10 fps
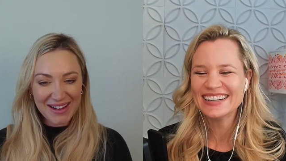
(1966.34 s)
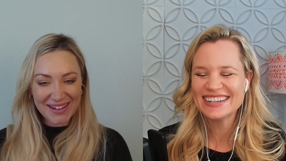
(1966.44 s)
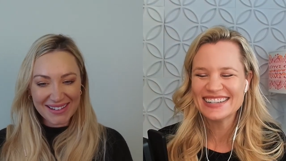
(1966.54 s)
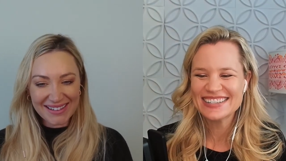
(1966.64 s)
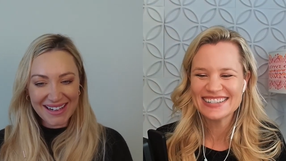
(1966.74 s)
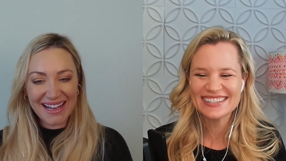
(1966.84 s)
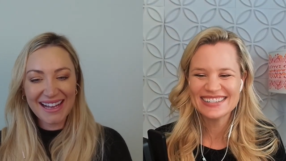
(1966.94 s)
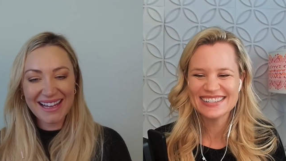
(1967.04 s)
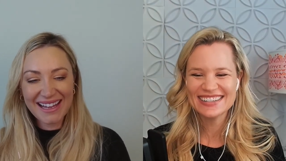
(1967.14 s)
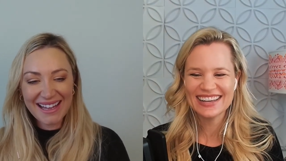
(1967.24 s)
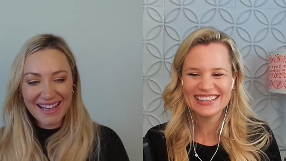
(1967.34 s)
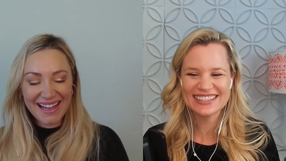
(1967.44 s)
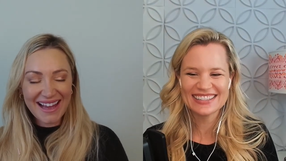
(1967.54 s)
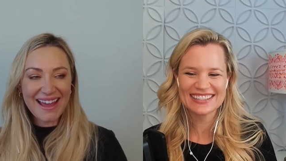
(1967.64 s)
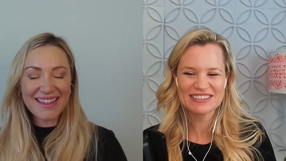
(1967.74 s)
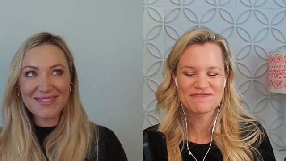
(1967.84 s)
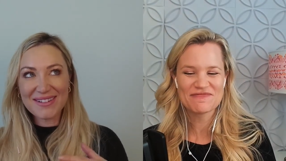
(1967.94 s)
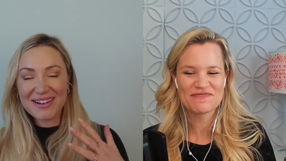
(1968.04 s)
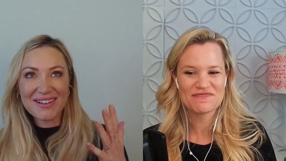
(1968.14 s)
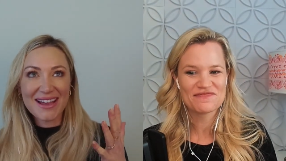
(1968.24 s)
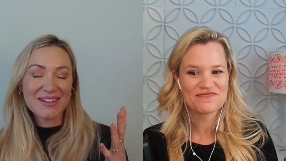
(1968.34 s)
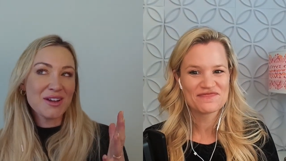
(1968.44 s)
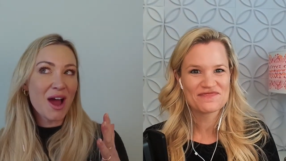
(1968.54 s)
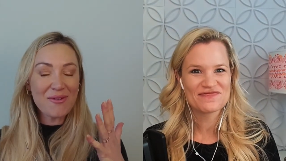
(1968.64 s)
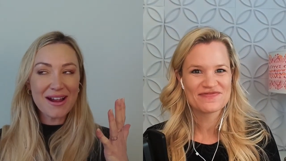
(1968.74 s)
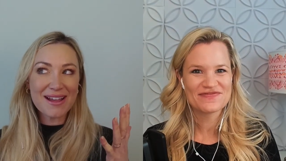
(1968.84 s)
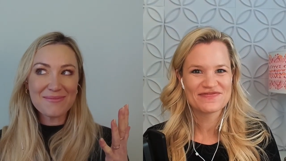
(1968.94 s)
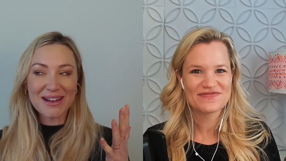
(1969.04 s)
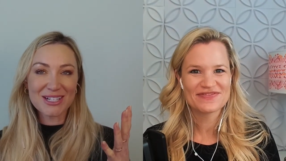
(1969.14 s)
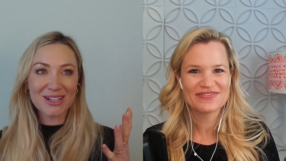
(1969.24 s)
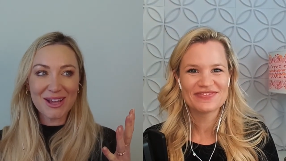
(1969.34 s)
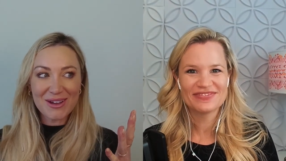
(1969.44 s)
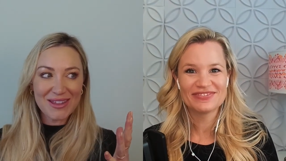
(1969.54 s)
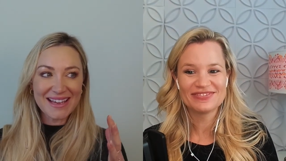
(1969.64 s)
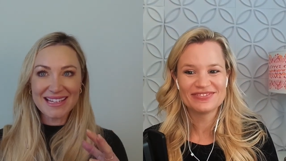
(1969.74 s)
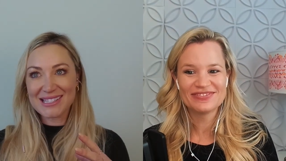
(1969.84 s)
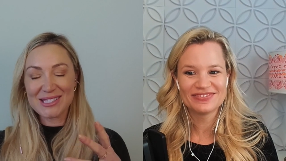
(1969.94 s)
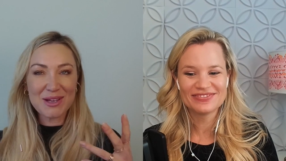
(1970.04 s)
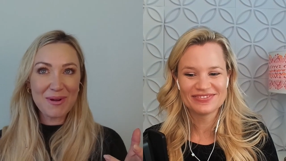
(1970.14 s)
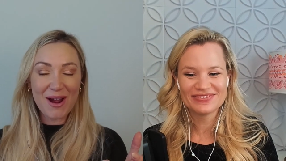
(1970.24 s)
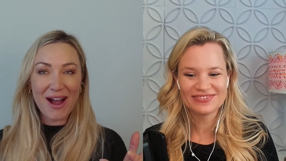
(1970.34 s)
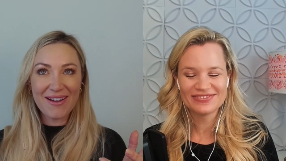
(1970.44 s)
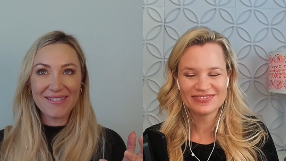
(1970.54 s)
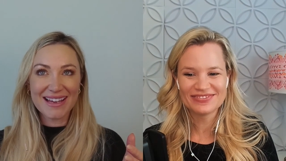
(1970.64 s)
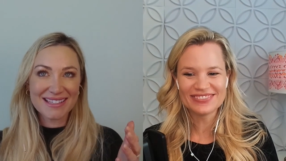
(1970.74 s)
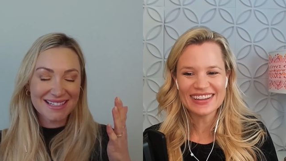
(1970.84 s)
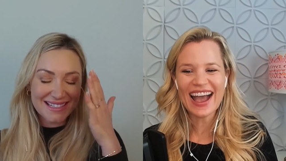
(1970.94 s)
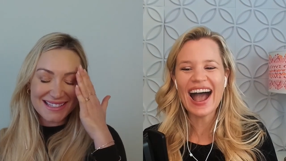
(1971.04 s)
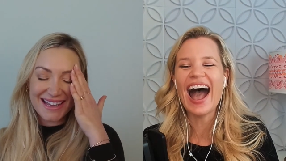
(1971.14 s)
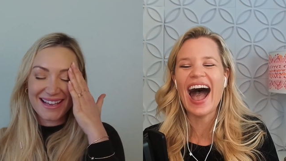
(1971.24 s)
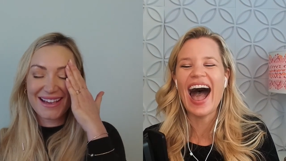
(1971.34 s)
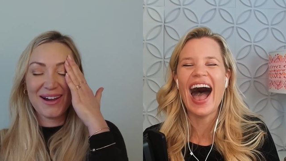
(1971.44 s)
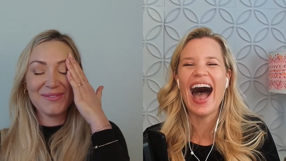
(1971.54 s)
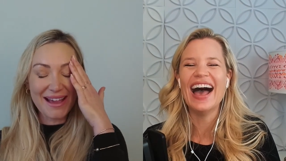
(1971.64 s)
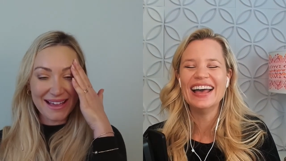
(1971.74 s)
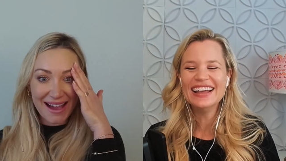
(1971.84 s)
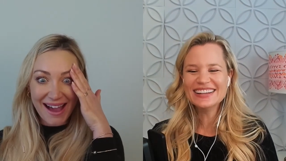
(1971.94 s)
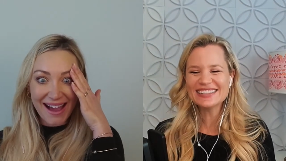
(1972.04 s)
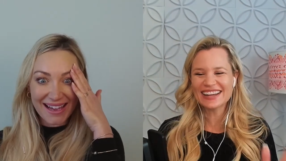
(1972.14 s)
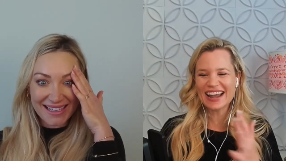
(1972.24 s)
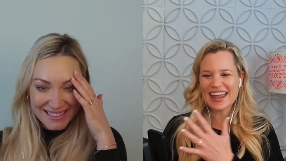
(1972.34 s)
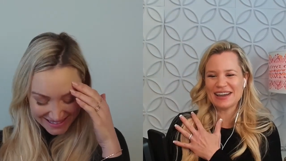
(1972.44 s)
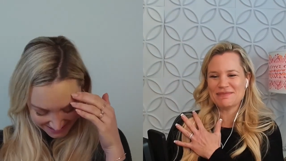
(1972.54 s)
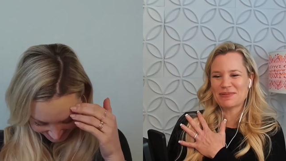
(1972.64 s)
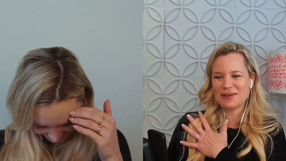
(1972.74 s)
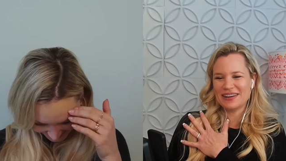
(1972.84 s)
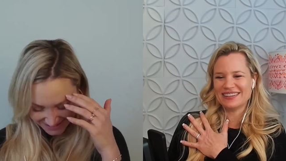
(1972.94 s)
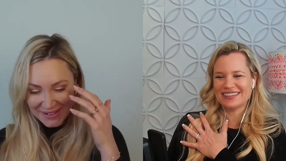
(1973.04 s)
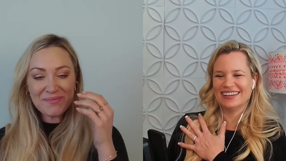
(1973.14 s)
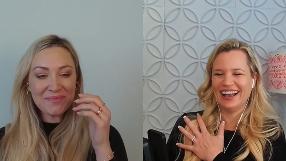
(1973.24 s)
Speaker 1: Oh, and then when you're like not wearing much clothing, it's super obvious. And yeah. it's like, oh my God. it's like a handprint.